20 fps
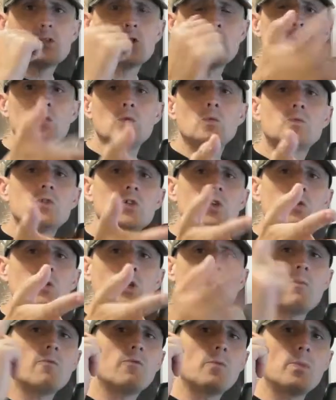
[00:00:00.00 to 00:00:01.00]
Two
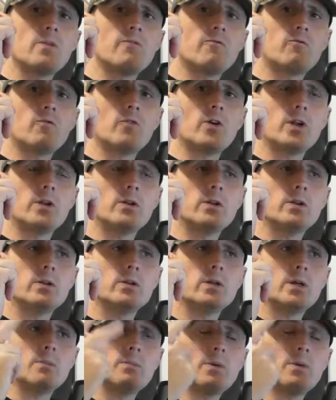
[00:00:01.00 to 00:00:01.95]
two come from the front.